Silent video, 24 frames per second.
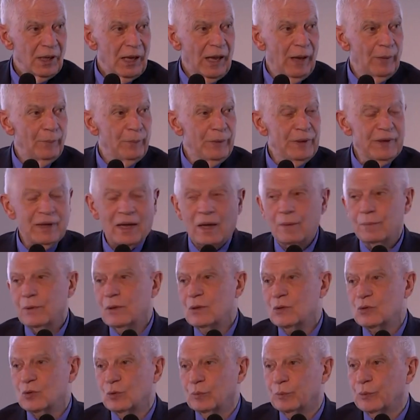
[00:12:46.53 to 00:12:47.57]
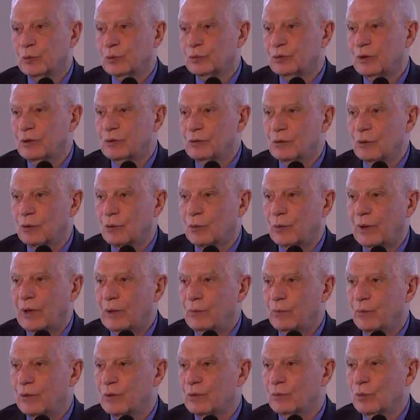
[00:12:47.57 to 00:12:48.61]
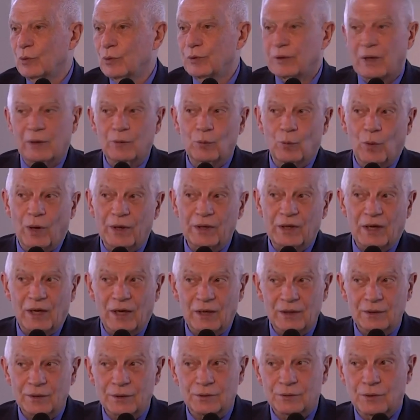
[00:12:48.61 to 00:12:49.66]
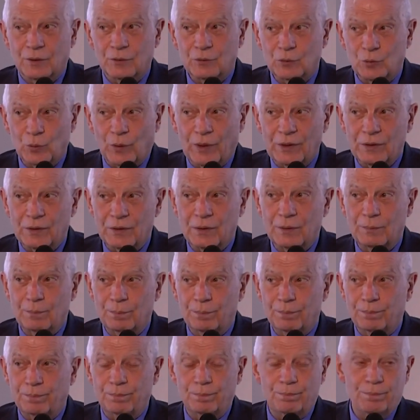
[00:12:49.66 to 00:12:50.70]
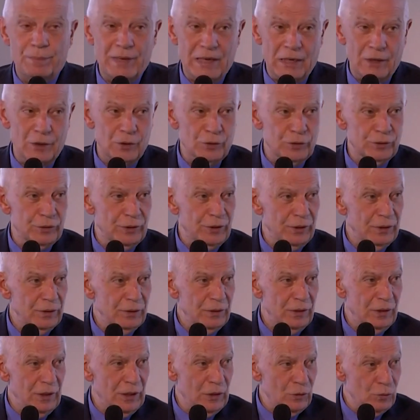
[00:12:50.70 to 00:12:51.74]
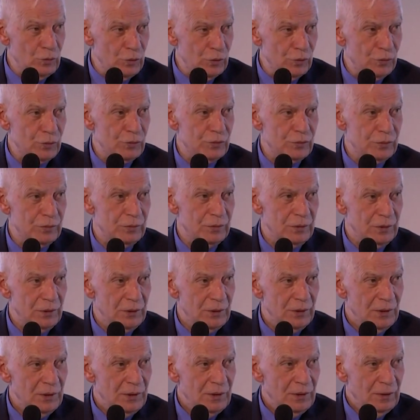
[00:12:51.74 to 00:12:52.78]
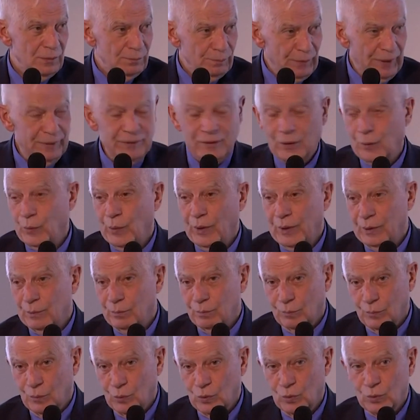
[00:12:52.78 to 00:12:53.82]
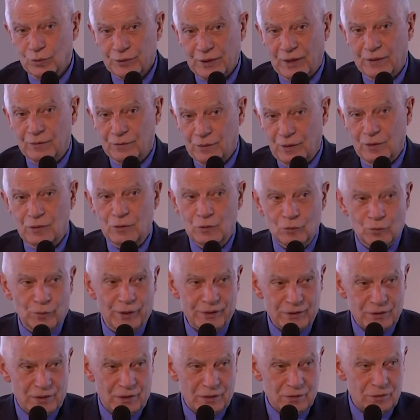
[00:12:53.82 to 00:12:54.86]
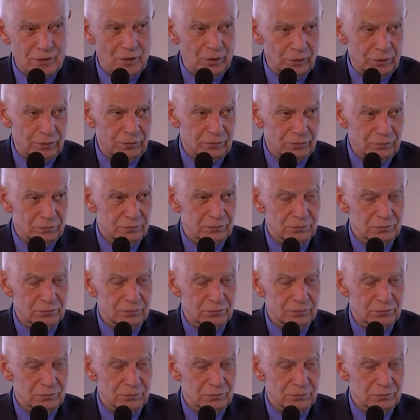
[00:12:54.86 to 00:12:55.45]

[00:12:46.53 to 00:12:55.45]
And we have been supporting Ukraine with more than one hundred twenty billion euros. By the way, more than the U S has done.